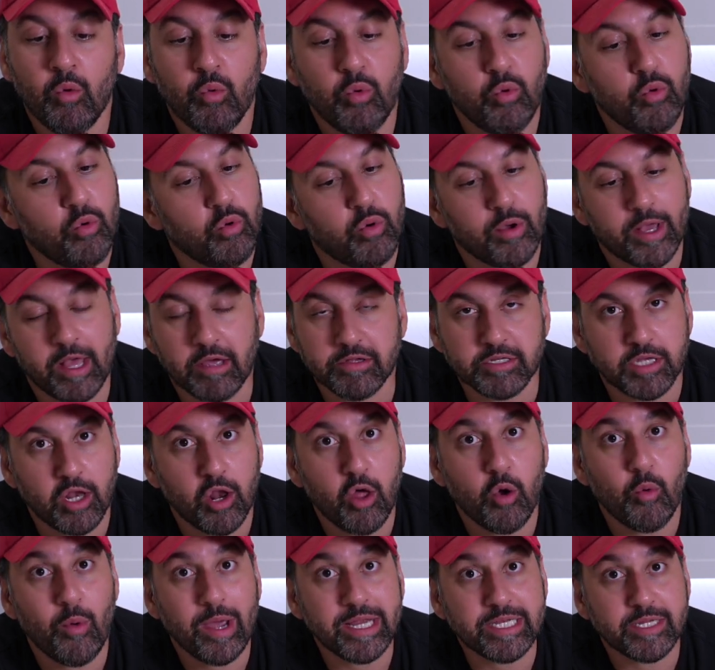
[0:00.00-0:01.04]
Ooh, it goes a
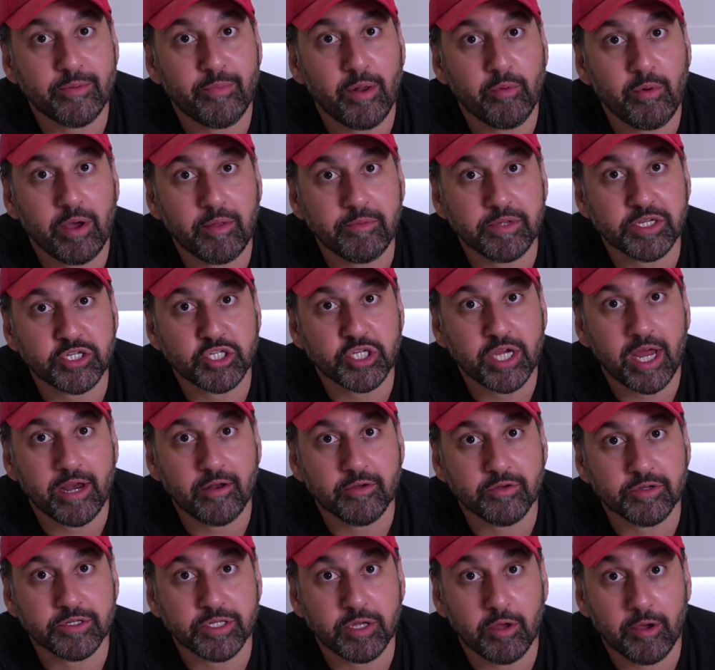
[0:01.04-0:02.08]
long way to blow up this
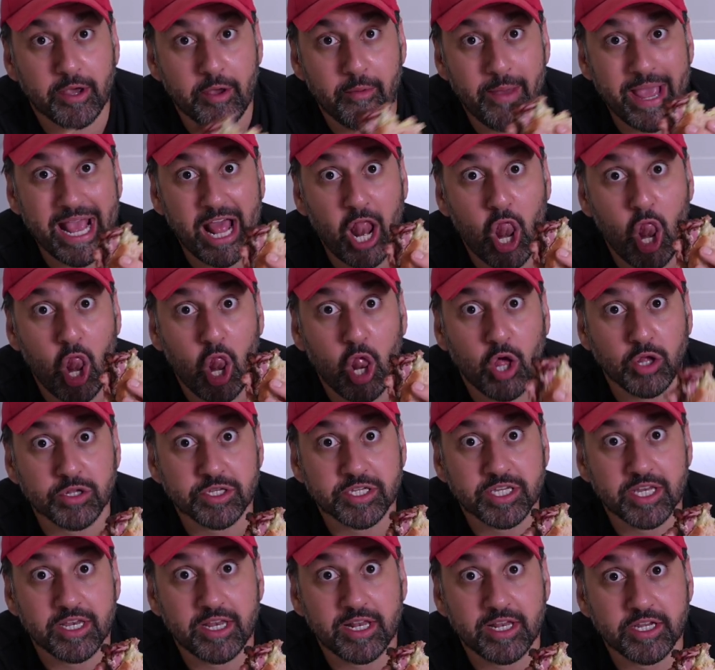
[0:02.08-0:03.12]
channel so I can make
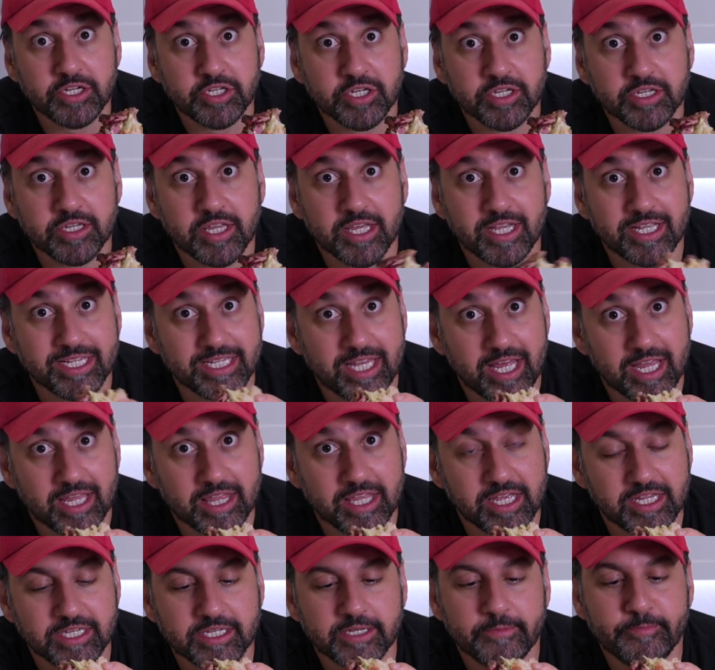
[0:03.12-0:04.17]
lots of delicious things like
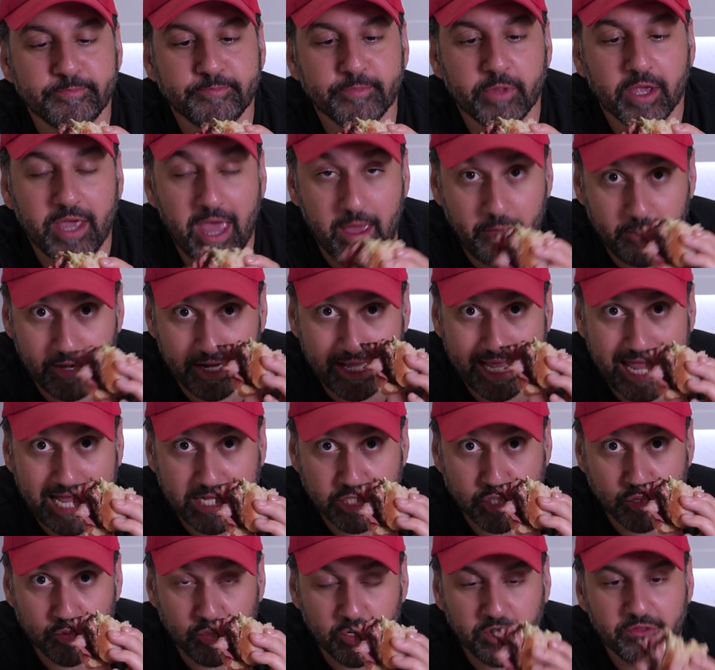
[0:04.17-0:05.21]
this. Okay, I'm going to
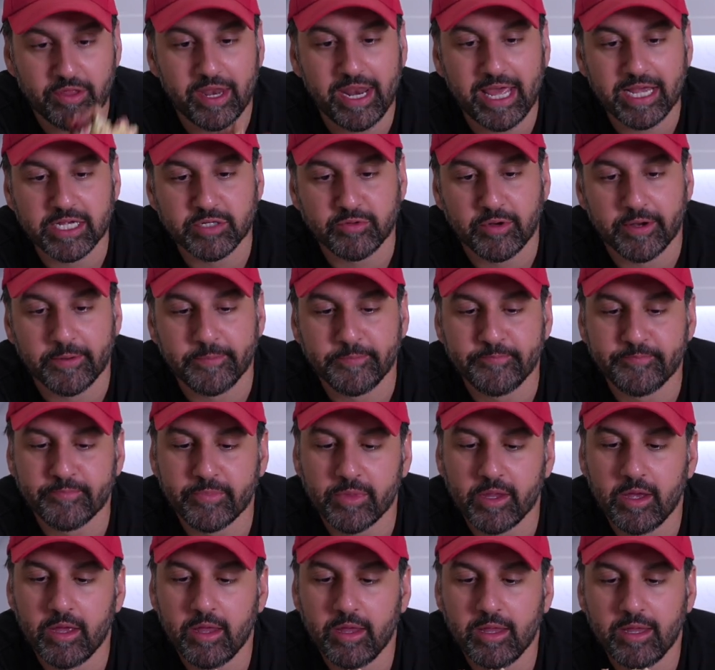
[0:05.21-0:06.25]
catch you all on the next one.
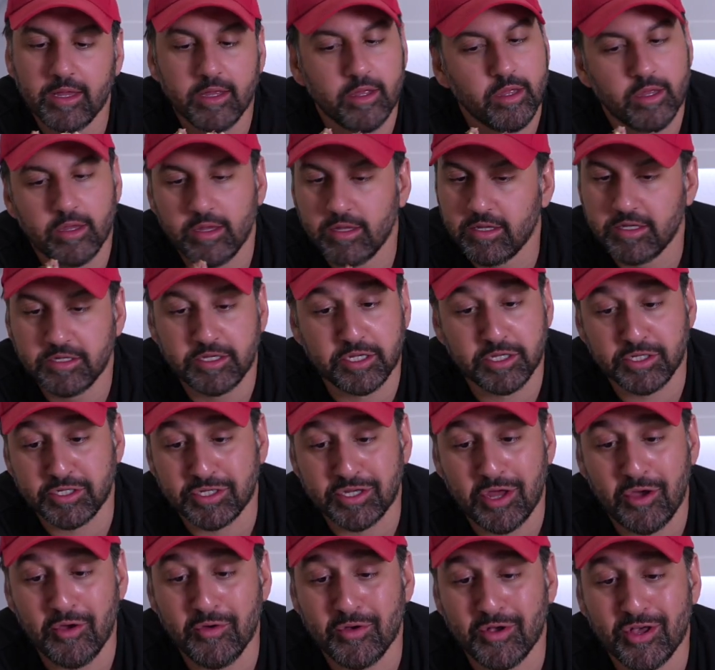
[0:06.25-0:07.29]
This
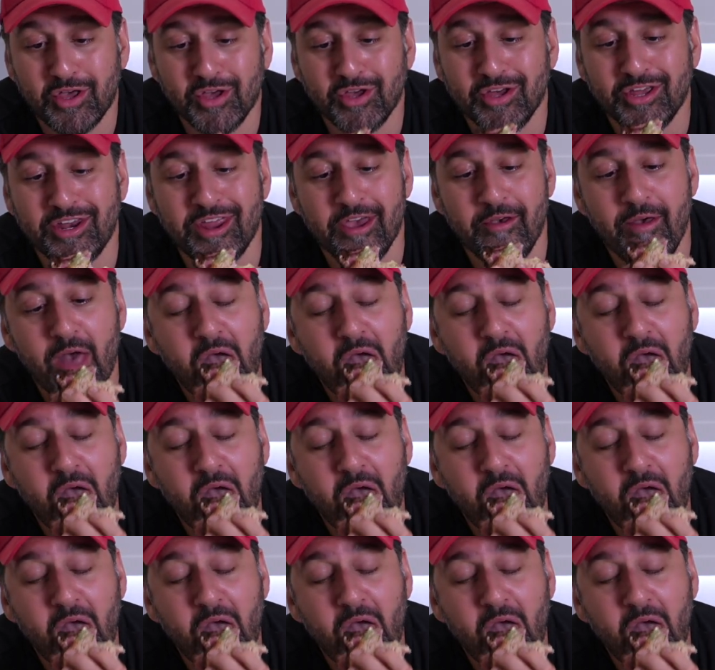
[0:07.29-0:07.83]
is so good.